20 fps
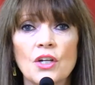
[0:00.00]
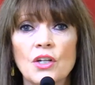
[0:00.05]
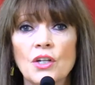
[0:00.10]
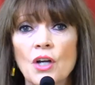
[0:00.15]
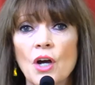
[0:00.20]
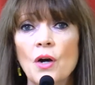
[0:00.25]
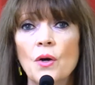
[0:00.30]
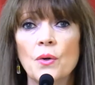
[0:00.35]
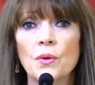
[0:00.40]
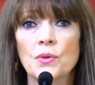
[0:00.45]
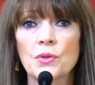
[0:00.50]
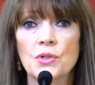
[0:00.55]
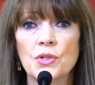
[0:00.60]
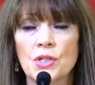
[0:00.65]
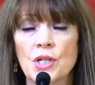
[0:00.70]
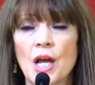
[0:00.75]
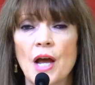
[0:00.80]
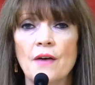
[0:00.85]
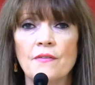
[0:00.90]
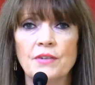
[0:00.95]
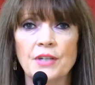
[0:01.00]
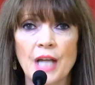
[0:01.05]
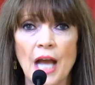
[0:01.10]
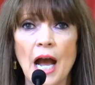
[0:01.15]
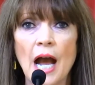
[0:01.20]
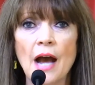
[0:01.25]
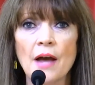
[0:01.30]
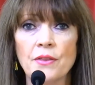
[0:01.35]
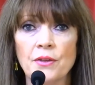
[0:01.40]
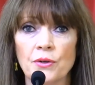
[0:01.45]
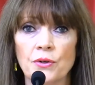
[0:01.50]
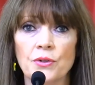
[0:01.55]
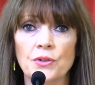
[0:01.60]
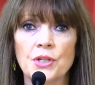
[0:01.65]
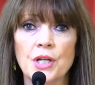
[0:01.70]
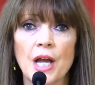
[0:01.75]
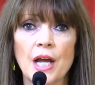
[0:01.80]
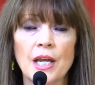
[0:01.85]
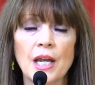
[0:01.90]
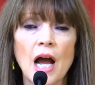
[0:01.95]
ghosts have gathered,
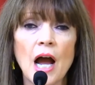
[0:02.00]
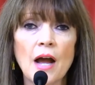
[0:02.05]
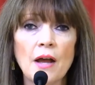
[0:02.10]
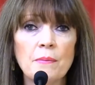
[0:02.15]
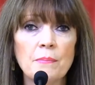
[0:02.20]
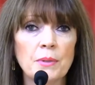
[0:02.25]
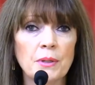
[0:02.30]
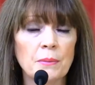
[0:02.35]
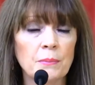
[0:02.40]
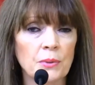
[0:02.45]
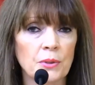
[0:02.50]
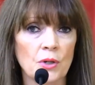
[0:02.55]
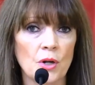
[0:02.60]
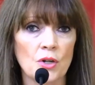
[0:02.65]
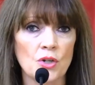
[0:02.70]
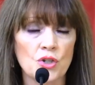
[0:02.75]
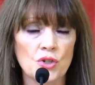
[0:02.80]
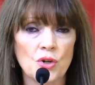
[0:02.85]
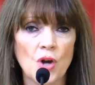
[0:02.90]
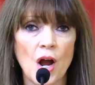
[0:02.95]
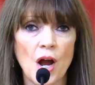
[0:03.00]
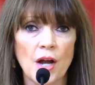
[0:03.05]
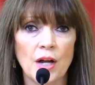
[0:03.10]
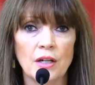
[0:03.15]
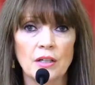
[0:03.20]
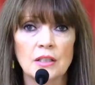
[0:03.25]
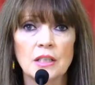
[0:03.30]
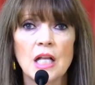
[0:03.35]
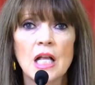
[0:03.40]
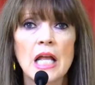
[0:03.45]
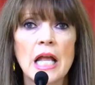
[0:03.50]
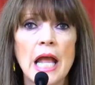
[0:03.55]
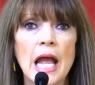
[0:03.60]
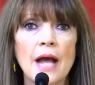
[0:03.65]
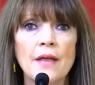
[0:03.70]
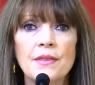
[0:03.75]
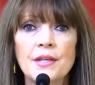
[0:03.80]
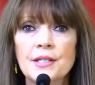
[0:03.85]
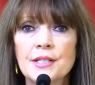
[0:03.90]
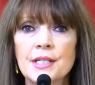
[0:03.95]
and I am being put on trial.
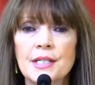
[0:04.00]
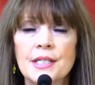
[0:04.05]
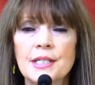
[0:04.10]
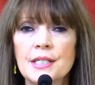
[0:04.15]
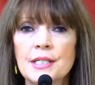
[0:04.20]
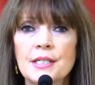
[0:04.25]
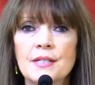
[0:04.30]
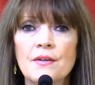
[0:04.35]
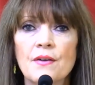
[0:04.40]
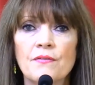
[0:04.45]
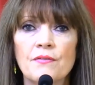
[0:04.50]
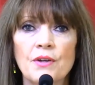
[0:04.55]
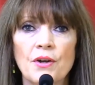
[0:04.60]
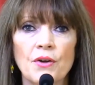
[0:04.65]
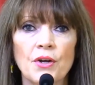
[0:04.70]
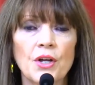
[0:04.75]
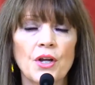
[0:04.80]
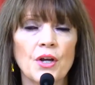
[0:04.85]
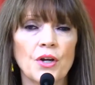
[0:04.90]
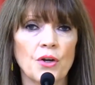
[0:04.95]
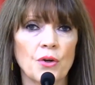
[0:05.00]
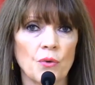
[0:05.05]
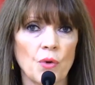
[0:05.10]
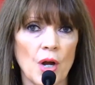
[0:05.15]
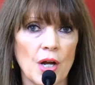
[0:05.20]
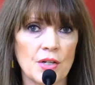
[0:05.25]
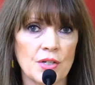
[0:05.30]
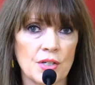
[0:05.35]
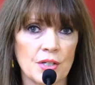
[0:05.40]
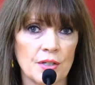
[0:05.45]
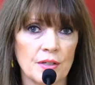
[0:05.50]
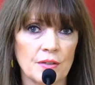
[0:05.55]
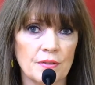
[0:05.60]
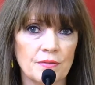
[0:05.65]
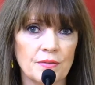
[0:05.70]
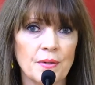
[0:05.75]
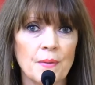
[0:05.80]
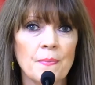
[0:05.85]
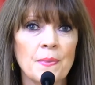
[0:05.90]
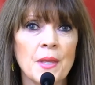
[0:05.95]
And this is very aggressive.
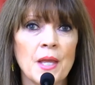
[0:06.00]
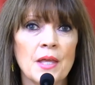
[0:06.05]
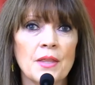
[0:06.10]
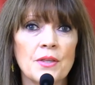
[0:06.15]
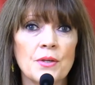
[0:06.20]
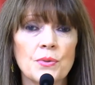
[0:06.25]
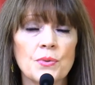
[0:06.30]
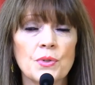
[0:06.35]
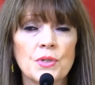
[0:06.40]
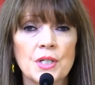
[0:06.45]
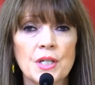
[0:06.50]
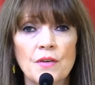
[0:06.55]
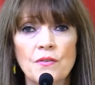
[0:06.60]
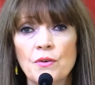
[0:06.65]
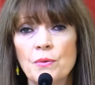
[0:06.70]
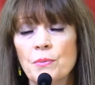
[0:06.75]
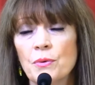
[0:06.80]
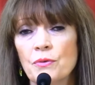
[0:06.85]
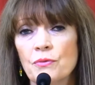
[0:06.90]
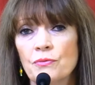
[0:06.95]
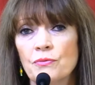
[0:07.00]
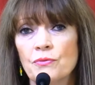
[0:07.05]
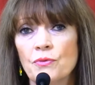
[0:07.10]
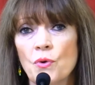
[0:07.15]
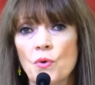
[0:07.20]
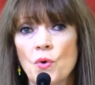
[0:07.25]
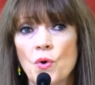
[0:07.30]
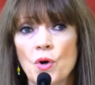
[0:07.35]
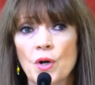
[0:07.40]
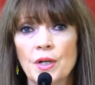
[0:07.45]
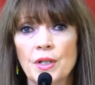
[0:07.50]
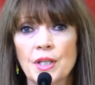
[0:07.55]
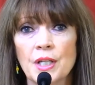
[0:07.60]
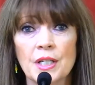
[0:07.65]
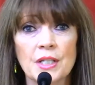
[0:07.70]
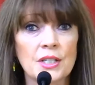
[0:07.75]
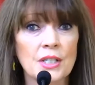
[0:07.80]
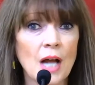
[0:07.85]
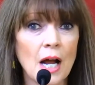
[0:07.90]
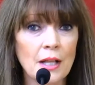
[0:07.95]
This was even before the
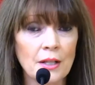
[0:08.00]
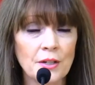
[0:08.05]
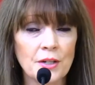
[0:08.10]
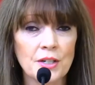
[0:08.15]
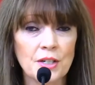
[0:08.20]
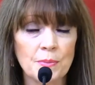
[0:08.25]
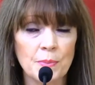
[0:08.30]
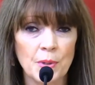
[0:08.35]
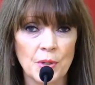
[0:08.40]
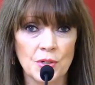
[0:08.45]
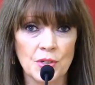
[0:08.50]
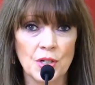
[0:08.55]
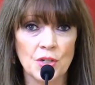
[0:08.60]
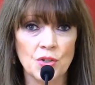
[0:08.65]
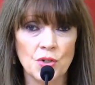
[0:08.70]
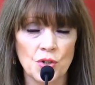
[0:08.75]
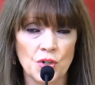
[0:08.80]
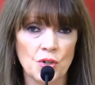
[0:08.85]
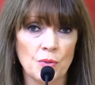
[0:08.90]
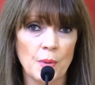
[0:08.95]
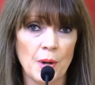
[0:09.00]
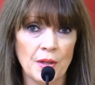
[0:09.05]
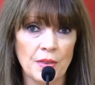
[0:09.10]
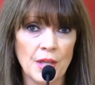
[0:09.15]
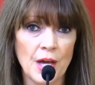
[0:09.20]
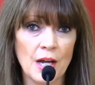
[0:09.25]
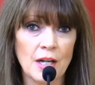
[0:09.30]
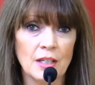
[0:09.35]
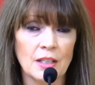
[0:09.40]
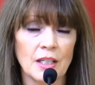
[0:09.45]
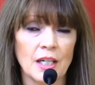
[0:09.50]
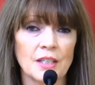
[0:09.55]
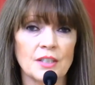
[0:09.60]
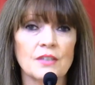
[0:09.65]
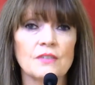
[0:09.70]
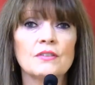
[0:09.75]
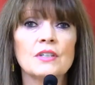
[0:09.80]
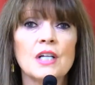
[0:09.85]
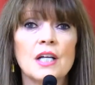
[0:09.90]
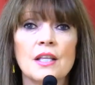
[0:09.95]
Scotland experience I told you about that
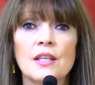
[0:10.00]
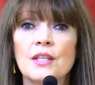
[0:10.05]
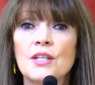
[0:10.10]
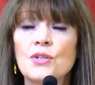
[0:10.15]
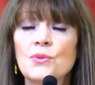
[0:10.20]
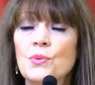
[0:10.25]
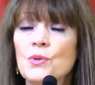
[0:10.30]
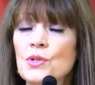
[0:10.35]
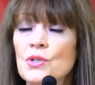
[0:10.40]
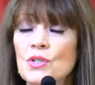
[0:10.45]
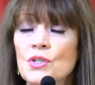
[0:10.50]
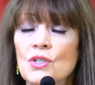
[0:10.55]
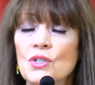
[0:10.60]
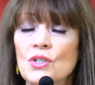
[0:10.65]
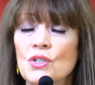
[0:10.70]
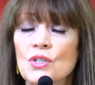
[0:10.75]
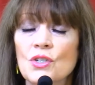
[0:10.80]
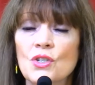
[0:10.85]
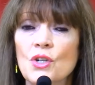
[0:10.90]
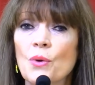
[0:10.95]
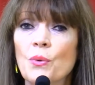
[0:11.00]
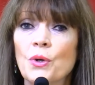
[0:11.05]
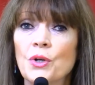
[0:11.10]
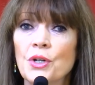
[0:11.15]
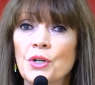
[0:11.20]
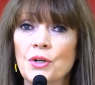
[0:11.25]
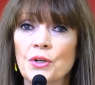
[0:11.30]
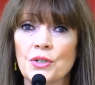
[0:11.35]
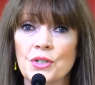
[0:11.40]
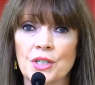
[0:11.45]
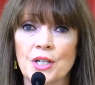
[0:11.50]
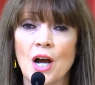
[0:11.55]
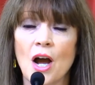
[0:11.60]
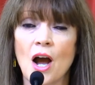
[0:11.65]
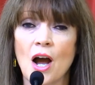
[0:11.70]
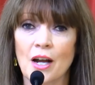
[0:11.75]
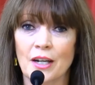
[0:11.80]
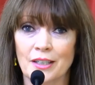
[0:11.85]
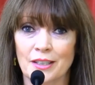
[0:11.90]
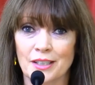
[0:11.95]
collective. This was nowhere near as
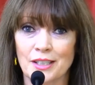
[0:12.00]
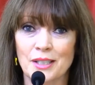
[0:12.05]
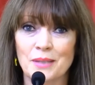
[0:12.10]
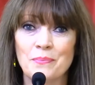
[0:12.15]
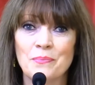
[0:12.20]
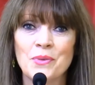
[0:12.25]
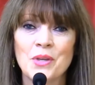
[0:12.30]
kind.